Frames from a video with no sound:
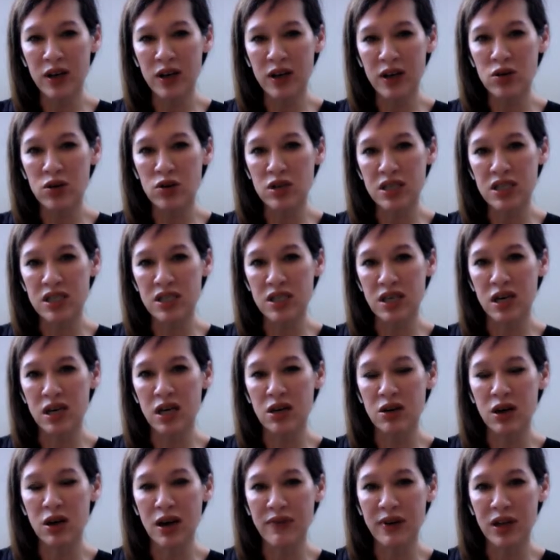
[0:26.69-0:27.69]
a stye or
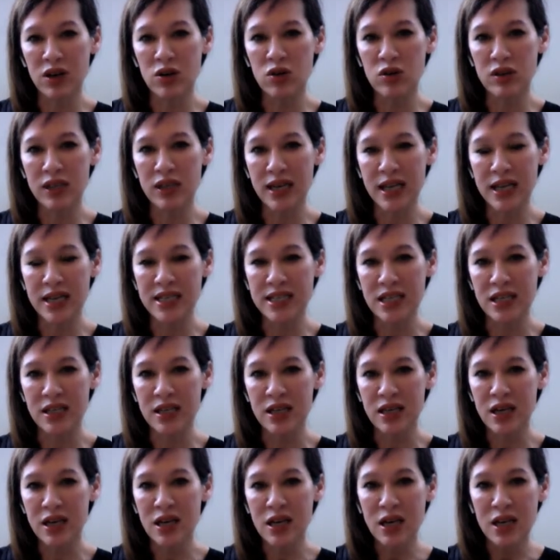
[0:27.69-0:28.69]
have I got a chalazion?
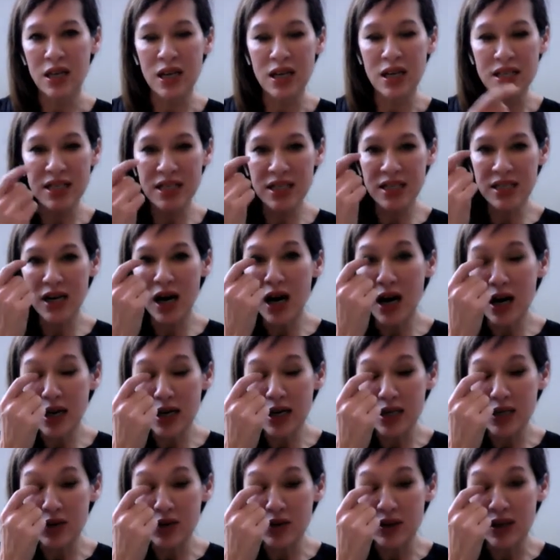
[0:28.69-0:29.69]
A stye
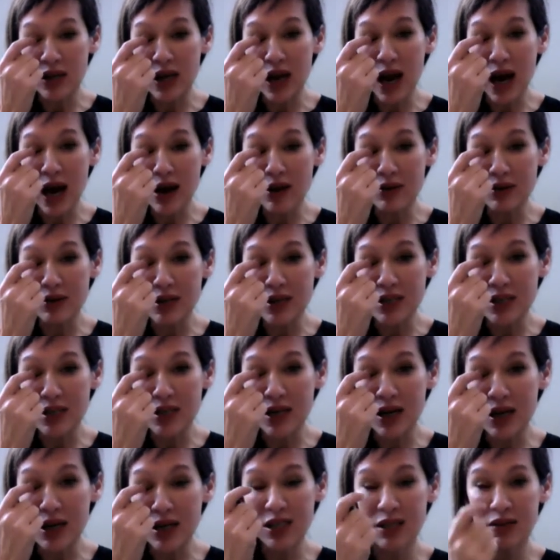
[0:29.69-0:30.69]
is on the
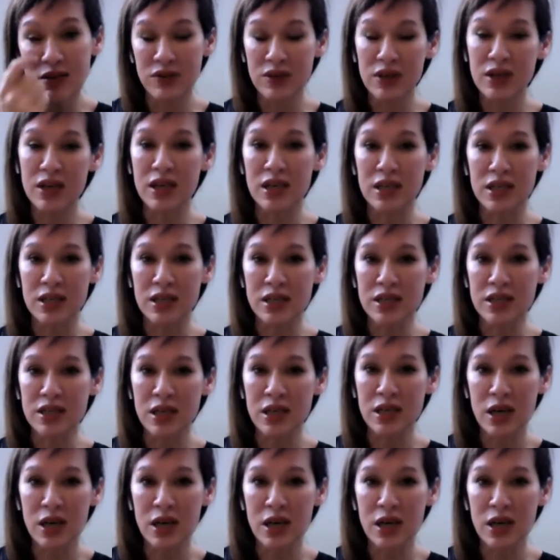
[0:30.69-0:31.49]
outside of the lid.